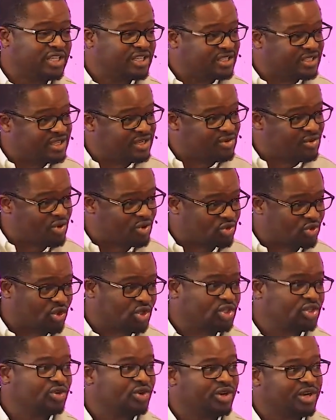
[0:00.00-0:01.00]
We're still
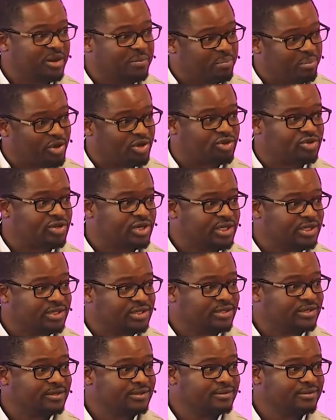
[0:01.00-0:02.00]
not touching on the
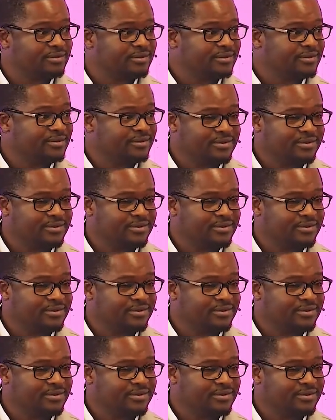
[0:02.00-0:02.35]
portrait.